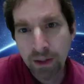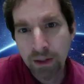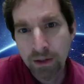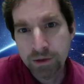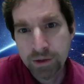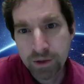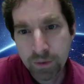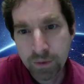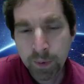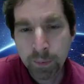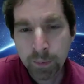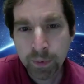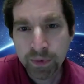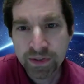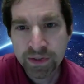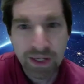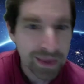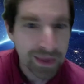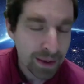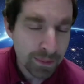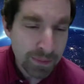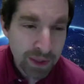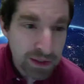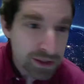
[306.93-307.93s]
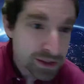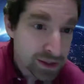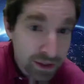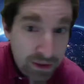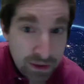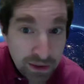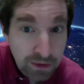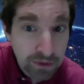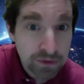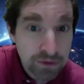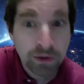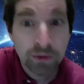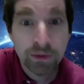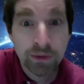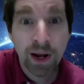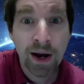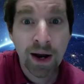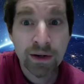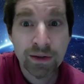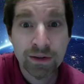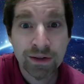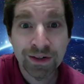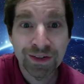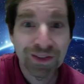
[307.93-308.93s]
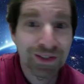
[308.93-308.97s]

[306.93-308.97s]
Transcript: some people say that means that there's no doctor,